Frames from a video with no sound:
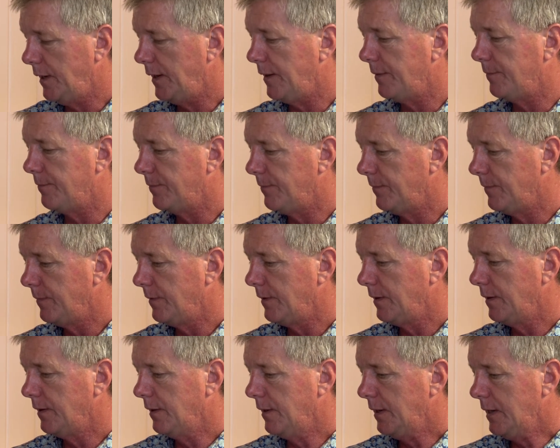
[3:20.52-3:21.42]
Yeah.
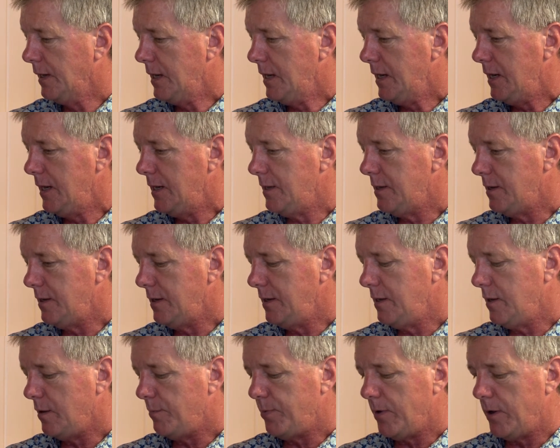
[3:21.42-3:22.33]

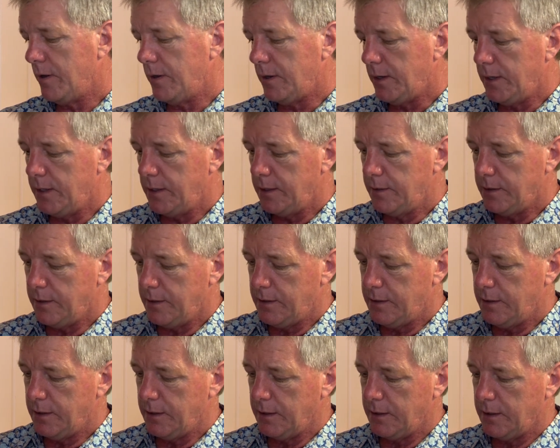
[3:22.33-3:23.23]
And partly the
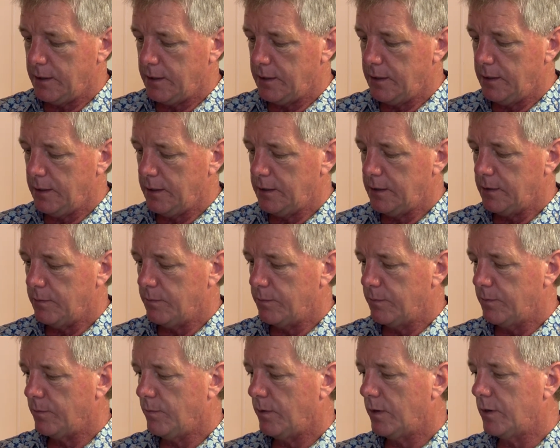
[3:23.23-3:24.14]
thing I think
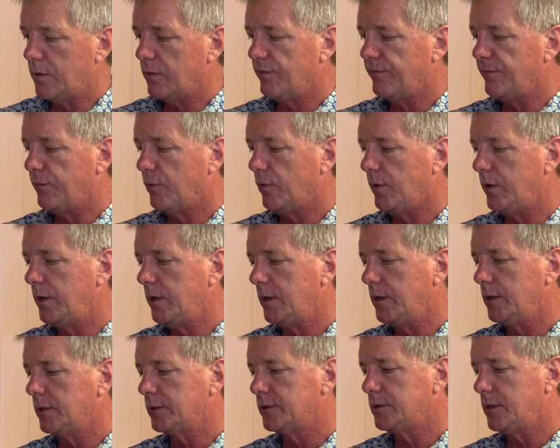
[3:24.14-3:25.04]
you want to
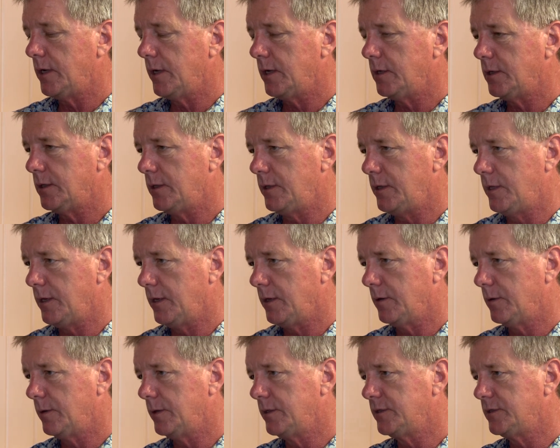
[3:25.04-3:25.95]
avoid is that
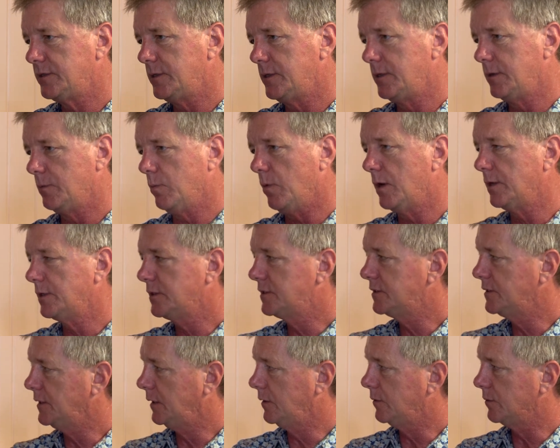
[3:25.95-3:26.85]
there is the one
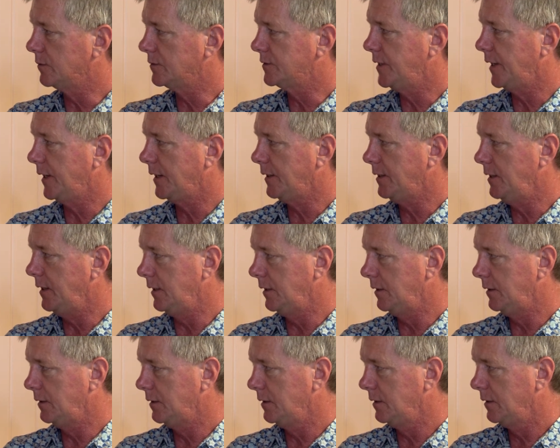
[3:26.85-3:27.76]
single technique.
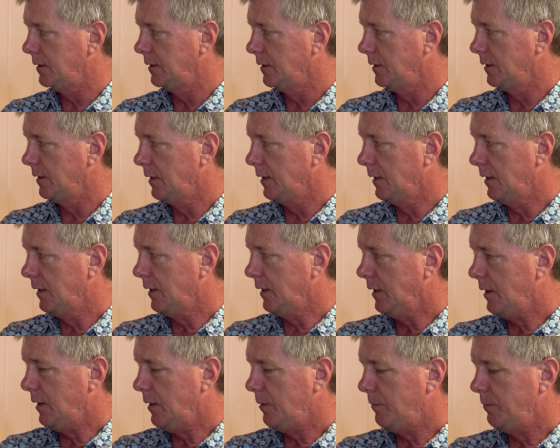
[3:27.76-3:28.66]

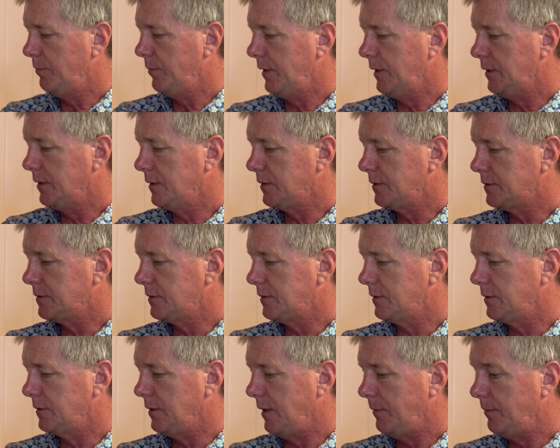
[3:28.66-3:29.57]
Because,
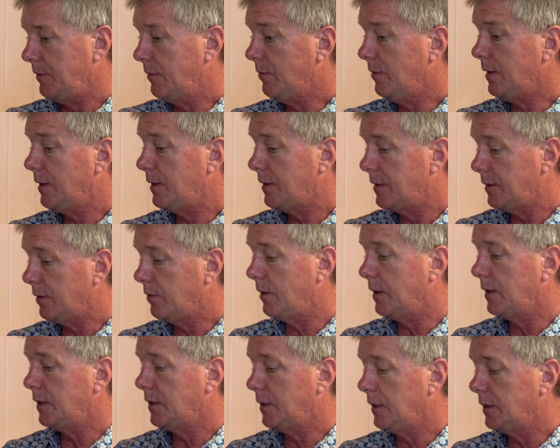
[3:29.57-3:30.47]
one of the
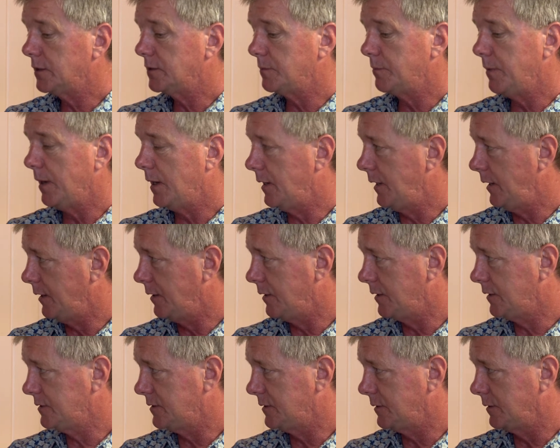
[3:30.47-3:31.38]
great things about
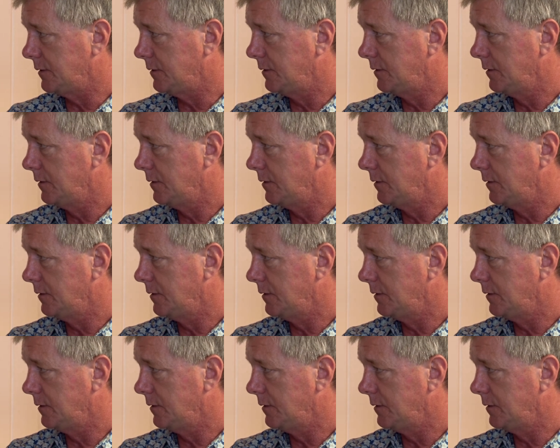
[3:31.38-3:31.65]
Erickson